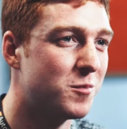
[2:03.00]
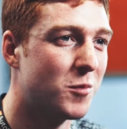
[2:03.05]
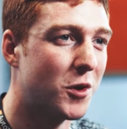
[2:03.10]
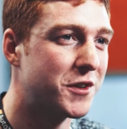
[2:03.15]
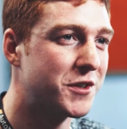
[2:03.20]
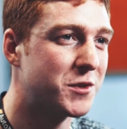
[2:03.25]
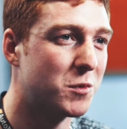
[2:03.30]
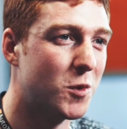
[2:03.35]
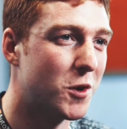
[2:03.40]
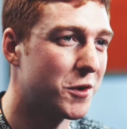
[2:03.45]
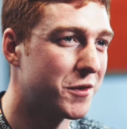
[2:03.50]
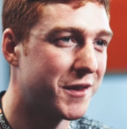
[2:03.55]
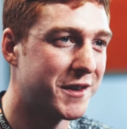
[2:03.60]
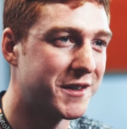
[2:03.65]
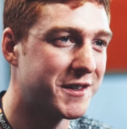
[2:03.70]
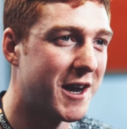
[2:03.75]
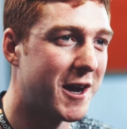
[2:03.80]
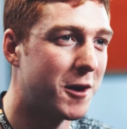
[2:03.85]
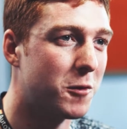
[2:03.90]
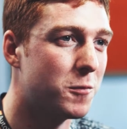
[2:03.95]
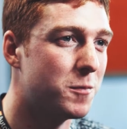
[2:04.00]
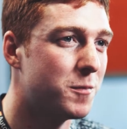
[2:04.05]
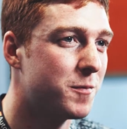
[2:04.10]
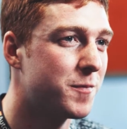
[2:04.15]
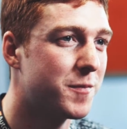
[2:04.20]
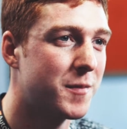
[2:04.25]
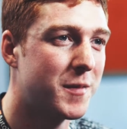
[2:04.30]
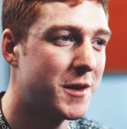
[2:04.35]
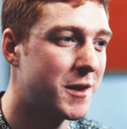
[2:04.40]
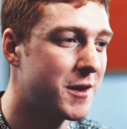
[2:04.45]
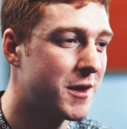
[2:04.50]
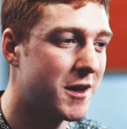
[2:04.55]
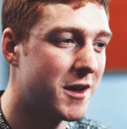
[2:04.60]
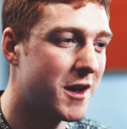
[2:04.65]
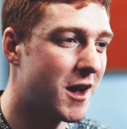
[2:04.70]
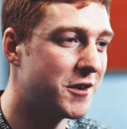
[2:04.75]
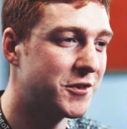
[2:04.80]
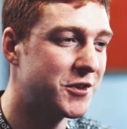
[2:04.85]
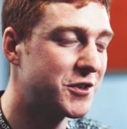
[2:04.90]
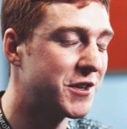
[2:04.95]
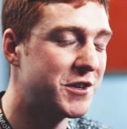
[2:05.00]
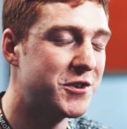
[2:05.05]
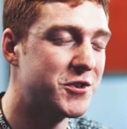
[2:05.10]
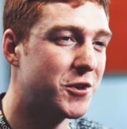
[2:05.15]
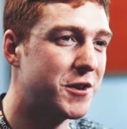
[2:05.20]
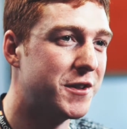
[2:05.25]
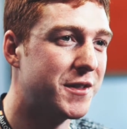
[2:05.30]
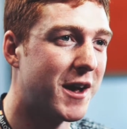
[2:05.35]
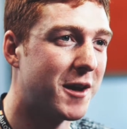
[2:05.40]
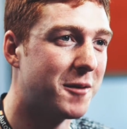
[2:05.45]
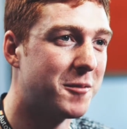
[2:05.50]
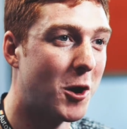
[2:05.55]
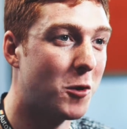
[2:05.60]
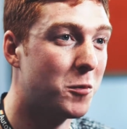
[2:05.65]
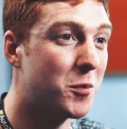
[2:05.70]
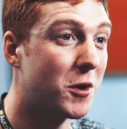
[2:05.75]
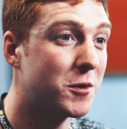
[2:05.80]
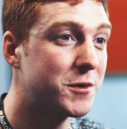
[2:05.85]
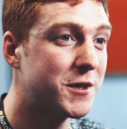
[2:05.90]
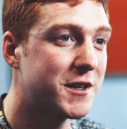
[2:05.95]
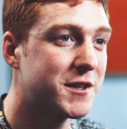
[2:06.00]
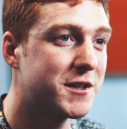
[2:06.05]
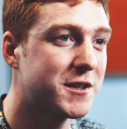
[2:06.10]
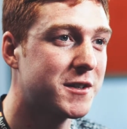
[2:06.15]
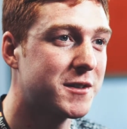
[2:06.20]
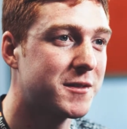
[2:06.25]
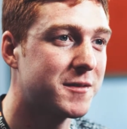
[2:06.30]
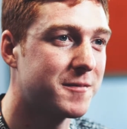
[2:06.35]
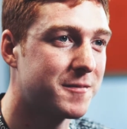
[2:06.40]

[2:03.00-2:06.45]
wanting to work things out, and just enjoying that whole process.